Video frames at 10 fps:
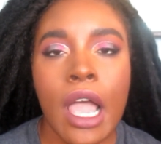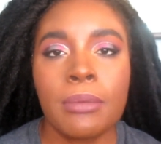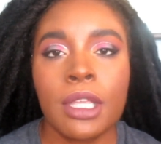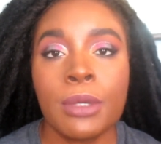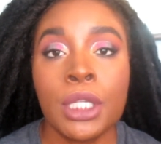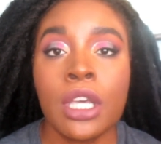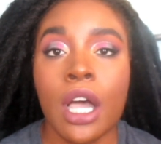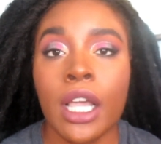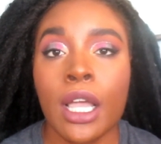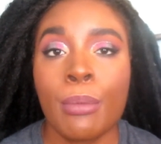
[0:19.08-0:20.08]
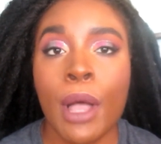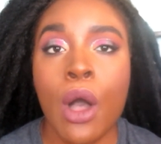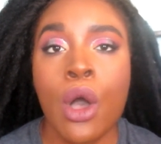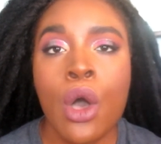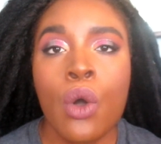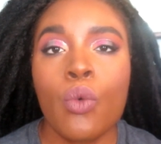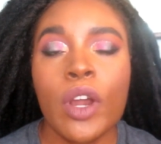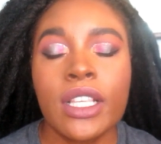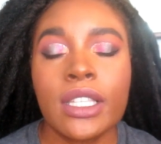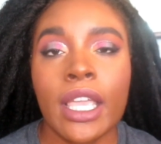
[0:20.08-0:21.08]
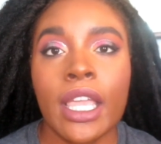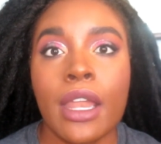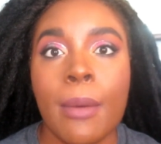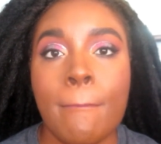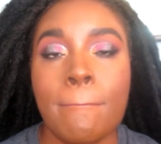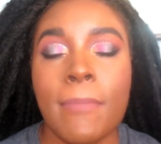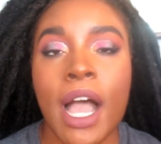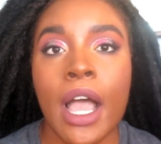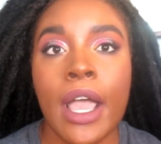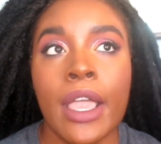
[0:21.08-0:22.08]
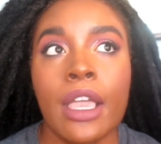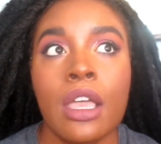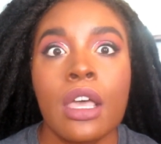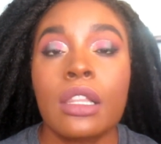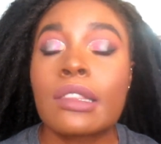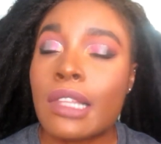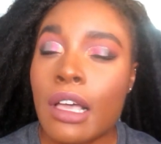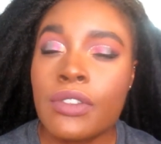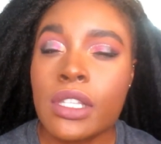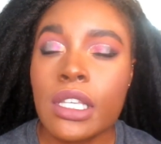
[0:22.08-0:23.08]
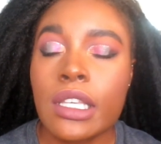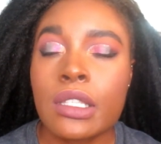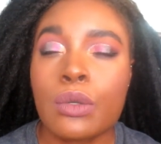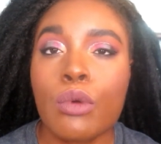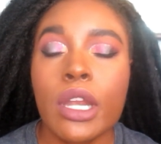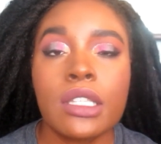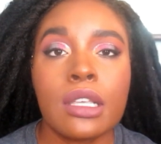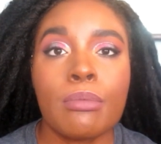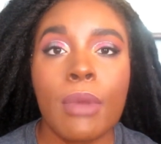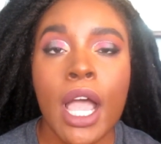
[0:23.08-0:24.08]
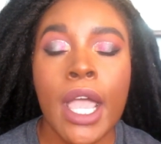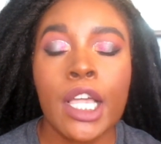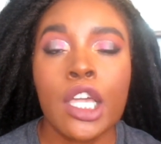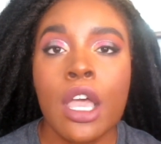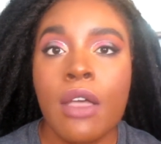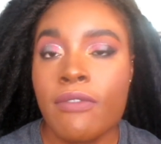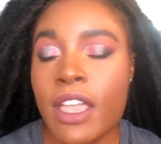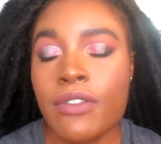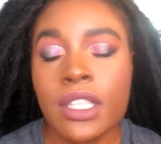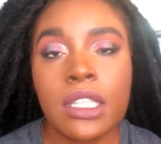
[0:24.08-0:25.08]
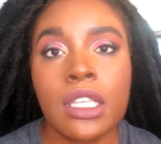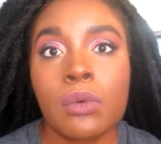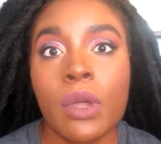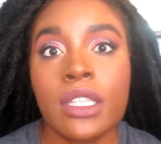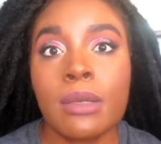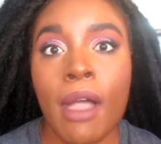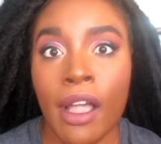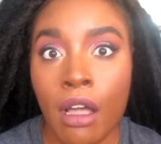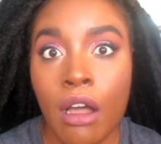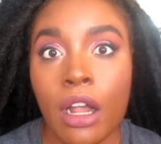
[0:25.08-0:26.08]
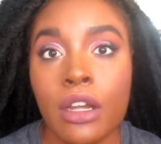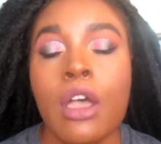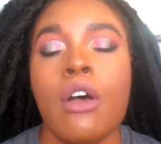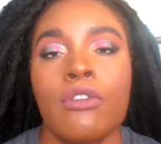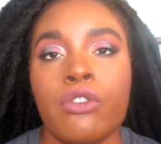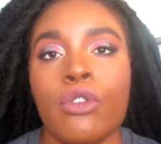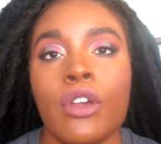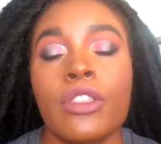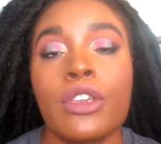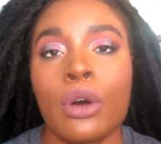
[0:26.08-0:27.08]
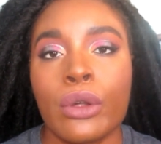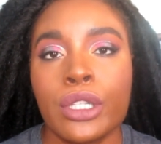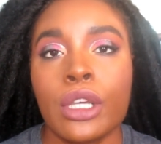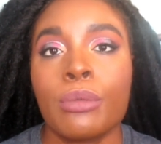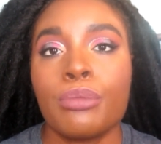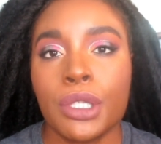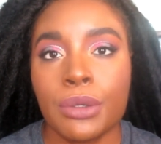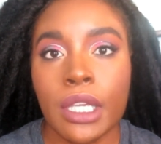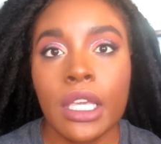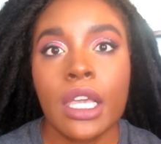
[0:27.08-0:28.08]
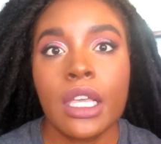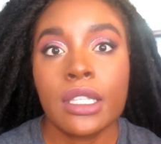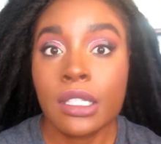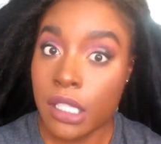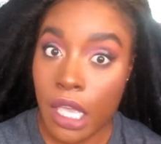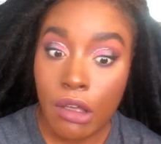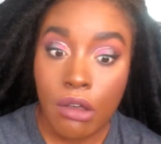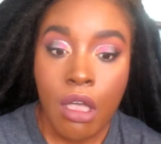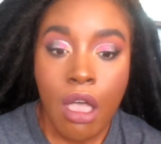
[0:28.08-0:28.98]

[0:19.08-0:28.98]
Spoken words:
going to be talking about what is in my loves list, what is in my favorites list, what is in my cart for the Ulta Beauty Sale.